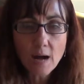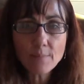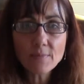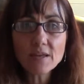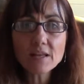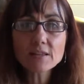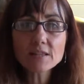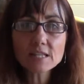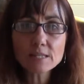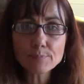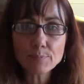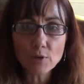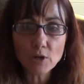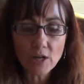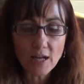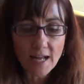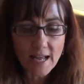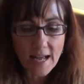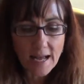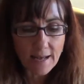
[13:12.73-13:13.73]
In this book,
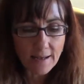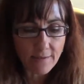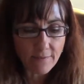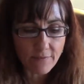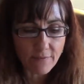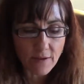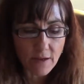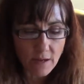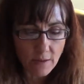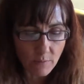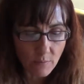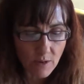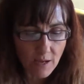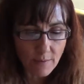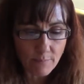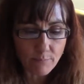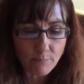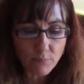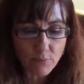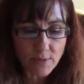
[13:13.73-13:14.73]
I have
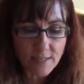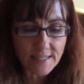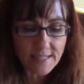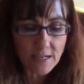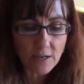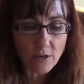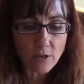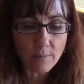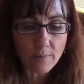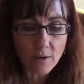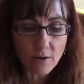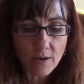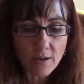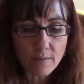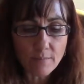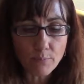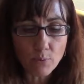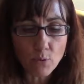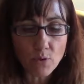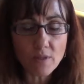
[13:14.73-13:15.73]
a printout about
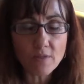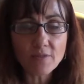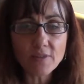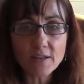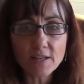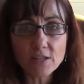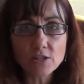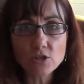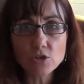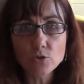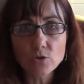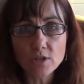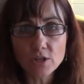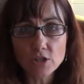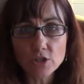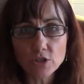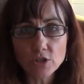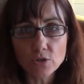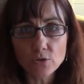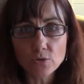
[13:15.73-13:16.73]
important things you can
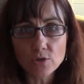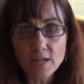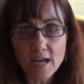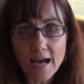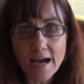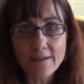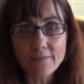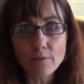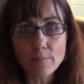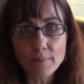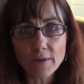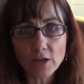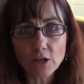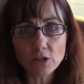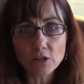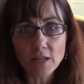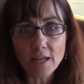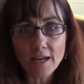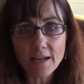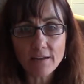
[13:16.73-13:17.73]
do to have a better
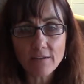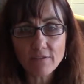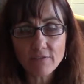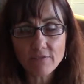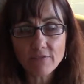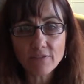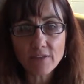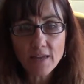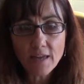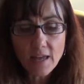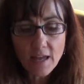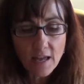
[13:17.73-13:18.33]
life.